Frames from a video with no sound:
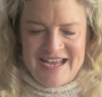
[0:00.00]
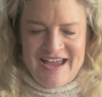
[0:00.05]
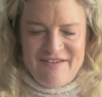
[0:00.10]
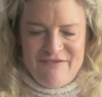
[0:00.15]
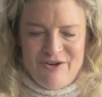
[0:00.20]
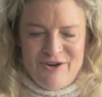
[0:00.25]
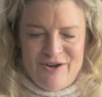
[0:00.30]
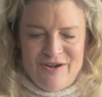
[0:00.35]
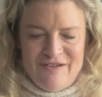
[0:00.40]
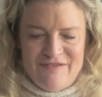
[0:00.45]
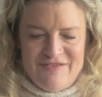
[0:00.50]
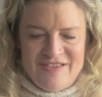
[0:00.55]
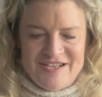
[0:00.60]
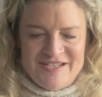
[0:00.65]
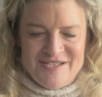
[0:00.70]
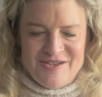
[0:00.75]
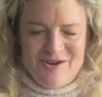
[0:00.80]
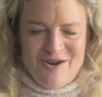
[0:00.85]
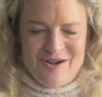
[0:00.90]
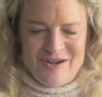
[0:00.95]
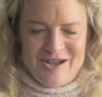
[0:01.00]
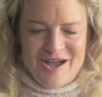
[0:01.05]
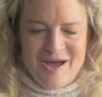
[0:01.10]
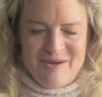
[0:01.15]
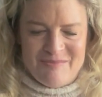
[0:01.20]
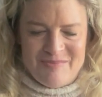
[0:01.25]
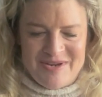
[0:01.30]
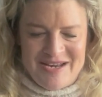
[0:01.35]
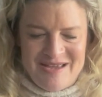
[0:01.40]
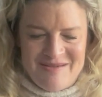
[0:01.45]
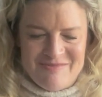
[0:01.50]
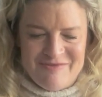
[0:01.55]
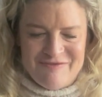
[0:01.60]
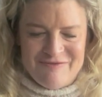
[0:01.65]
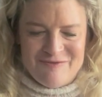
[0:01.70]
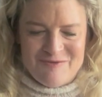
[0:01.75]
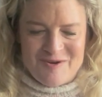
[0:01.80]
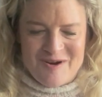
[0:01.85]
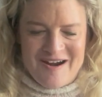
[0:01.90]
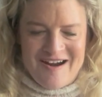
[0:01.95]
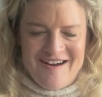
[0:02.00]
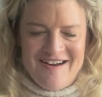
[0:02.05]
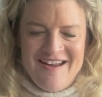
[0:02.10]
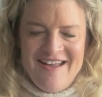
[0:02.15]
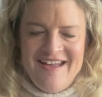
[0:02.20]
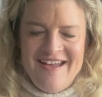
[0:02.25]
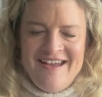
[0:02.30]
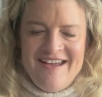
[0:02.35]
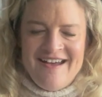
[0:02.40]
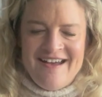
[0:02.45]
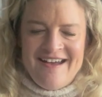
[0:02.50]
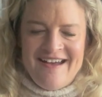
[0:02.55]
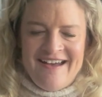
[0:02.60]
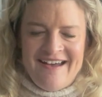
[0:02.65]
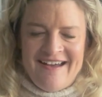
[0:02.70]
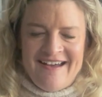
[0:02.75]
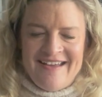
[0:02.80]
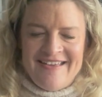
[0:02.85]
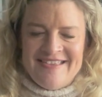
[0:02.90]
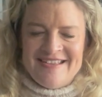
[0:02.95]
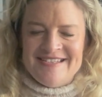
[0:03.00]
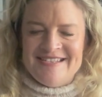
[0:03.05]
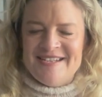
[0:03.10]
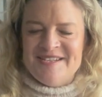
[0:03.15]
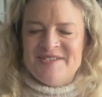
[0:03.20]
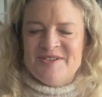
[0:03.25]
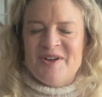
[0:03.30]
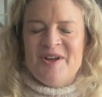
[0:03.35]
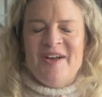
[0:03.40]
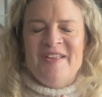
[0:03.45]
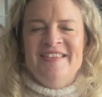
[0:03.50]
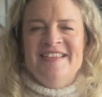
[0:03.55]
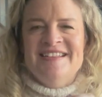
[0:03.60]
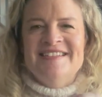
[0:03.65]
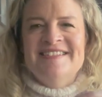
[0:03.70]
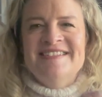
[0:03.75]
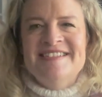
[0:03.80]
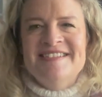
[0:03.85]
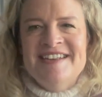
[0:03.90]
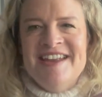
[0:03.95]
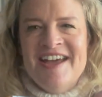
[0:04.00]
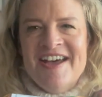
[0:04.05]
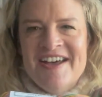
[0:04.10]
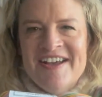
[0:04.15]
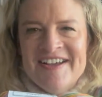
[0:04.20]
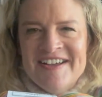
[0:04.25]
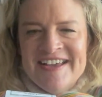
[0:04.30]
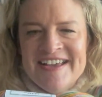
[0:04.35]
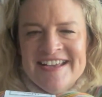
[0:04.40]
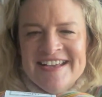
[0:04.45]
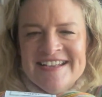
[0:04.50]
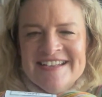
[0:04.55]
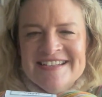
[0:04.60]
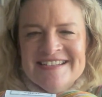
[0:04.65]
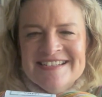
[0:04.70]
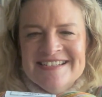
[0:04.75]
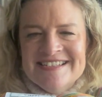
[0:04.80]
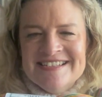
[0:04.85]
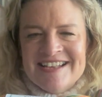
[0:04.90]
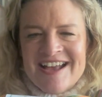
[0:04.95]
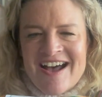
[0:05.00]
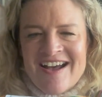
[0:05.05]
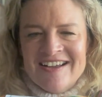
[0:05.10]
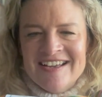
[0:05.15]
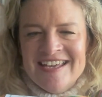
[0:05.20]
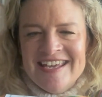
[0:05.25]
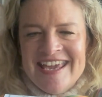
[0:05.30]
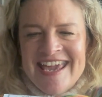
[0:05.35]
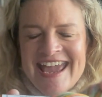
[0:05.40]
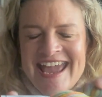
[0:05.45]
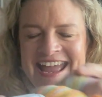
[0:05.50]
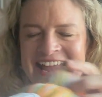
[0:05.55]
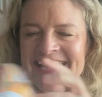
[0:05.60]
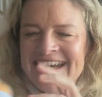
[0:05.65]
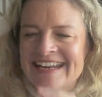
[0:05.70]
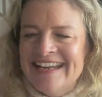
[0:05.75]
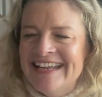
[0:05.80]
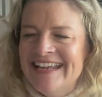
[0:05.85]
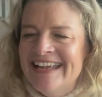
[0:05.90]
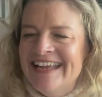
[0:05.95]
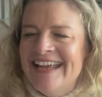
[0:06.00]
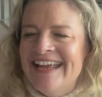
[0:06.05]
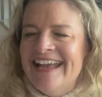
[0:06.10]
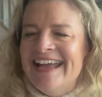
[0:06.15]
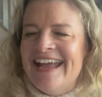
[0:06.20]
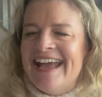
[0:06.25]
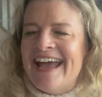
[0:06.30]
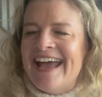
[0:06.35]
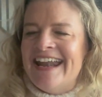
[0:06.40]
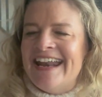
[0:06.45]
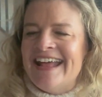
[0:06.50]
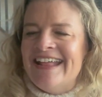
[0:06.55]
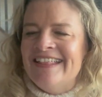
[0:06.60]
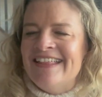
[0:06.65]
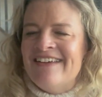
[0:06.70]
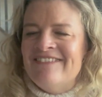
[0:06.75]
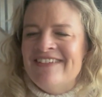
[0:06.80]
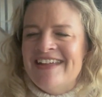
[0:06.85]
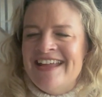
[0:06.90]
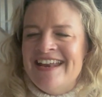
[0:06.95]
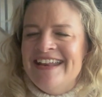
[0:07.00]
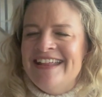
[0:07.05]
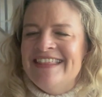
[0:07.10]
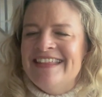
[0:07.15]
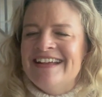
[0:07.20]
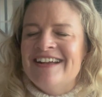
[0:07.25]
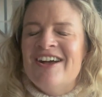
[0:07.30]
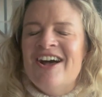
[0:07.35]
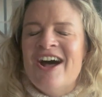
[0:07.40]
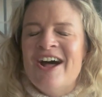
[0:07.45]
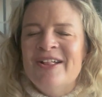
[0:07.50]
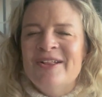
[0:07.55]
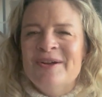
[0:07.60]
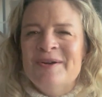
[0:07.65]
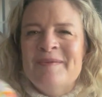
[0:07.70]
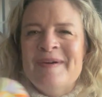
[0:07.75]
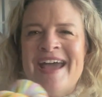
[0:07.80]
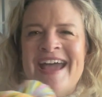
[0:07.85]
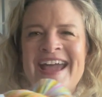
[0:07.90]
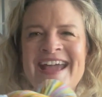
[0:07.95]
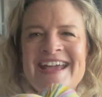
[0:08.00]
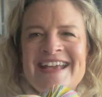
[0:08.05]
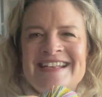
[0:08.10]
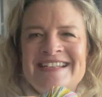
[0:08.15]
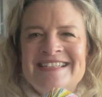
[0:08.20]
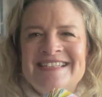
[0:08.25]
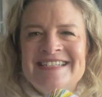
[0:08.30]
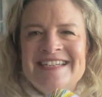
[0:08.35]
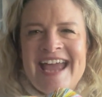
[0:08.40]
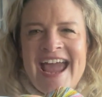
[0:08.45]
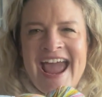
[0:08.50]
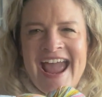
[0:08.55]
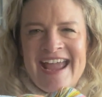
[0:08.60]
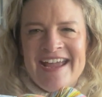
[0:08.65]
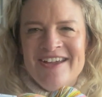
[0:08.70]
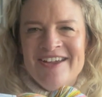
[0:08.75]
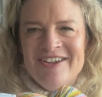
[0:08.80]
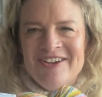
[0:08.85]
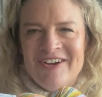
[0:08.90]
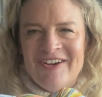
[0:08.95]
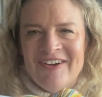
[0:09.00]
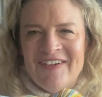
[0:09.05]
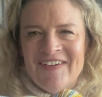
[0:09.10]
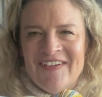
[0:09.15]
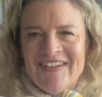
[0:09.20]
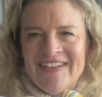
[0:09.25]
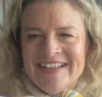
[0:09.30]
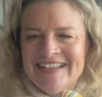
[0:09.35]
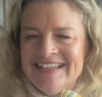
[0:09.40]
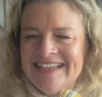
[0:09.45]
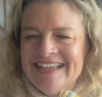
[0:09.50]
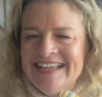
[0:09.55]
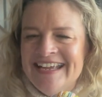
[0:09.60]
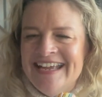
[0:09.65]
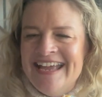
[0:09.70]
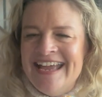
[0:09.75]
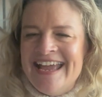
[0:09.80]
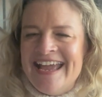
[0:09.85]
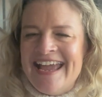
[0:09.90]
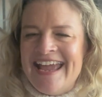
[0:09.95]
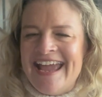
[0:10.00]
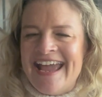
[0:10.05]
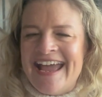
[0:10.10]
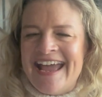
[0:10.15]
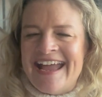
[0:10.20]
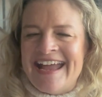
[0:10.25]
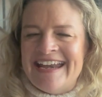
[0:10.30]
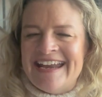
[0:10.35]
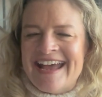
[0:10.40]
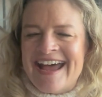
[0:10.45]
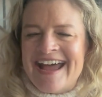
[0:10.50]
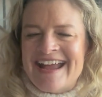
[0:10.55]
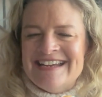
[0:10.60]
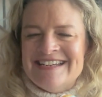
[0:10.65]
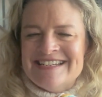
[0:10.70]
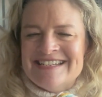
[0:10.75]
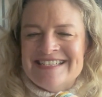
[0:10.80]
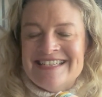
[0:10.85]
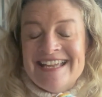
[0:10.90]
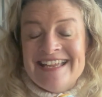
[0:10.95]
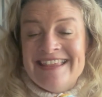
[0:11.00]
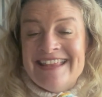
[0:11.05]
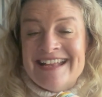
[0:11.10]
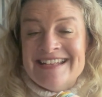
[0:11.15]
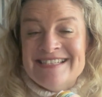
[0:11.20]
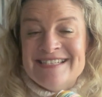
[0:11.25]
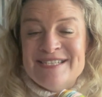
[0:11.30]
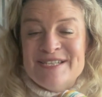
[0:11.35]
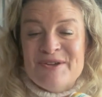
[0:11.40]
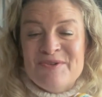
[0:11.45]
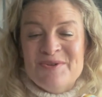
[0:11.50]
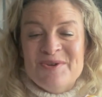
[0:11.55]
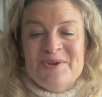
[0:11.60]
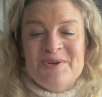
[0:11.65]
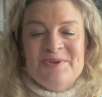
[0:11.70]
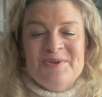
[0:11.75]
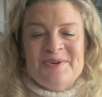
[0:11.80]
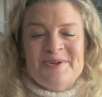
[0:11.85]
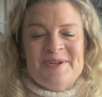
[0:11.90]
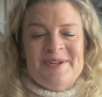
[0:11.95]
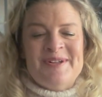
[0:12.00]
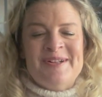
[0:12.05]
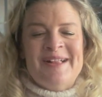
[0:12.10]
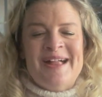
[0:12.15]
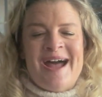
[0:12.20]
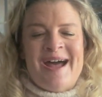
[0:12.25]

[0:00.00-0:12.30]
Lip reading: I've heard of this yarn company before. This is called the Snug Sock Kit, and I love it. The colorway is Tank Girl, and I just think that's so cool.